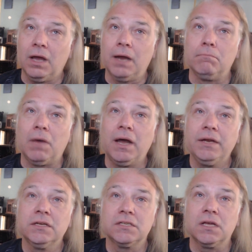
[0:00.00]
and
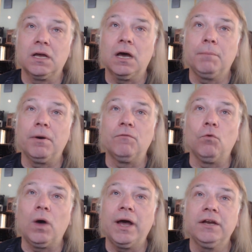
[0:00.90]
mine is the cup of
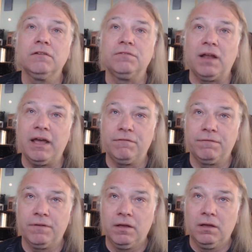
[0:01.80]
wine of life
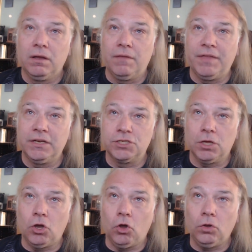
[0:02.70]
that is the
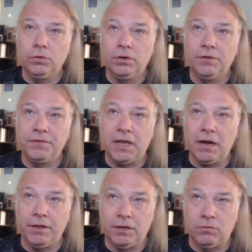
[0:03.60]
cauldron of
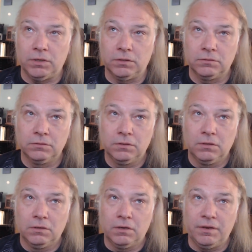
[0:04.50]
Ceridwen,
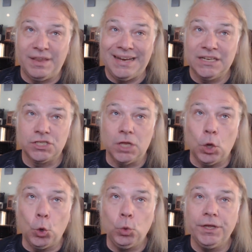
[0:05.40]
that is the
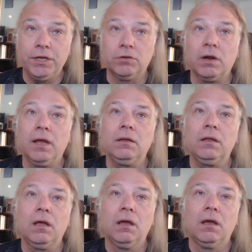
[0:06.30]
Holy Grail
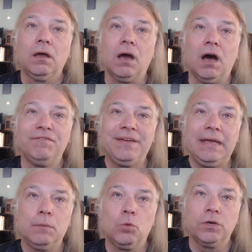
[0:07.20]
of
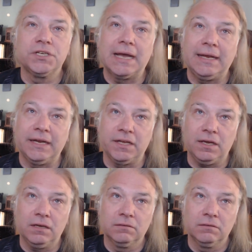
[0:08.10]
immortality.